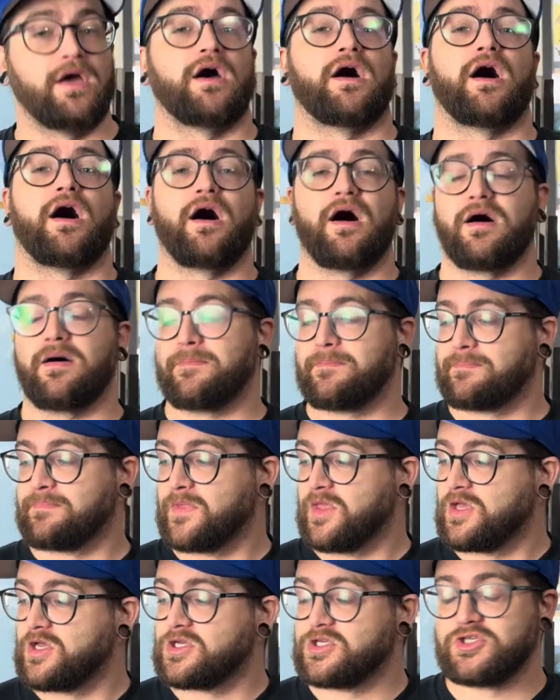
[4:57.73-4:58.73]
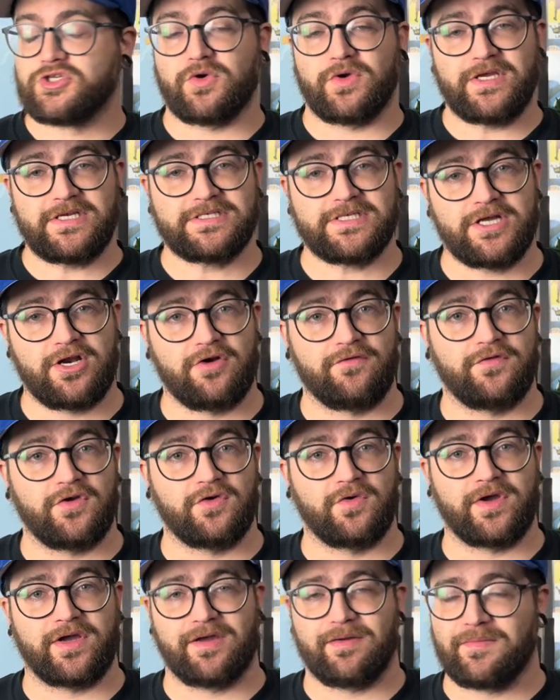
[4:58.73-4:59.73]
Um, so he's
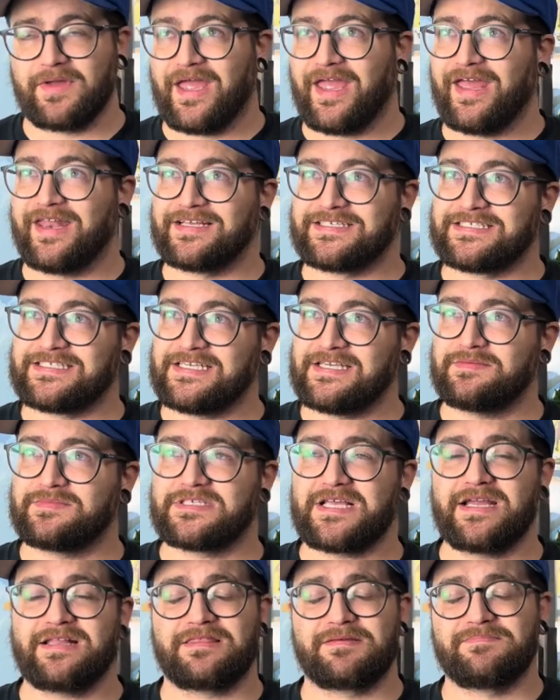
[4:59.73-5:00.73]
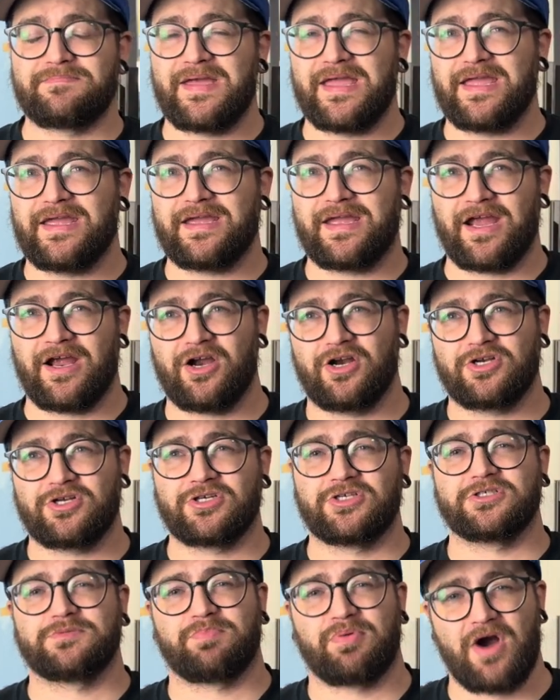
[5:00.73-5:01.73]
interviewing him, and it seems like the main
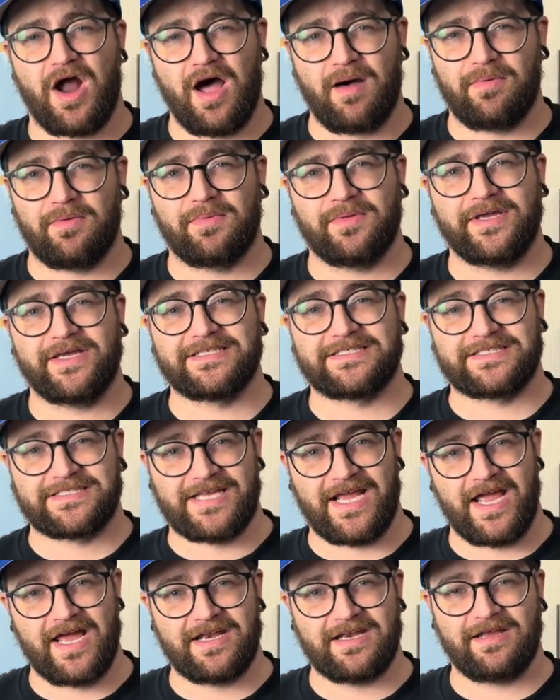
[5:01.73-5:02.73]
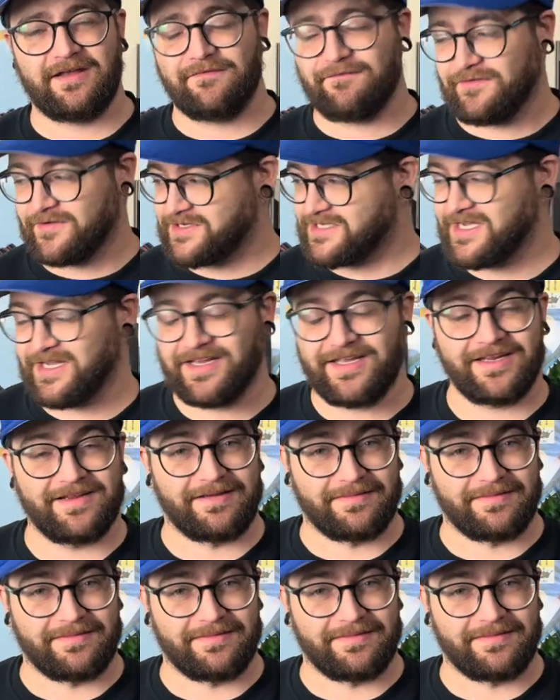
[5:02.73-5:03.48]
character is probably a stand in for Tynion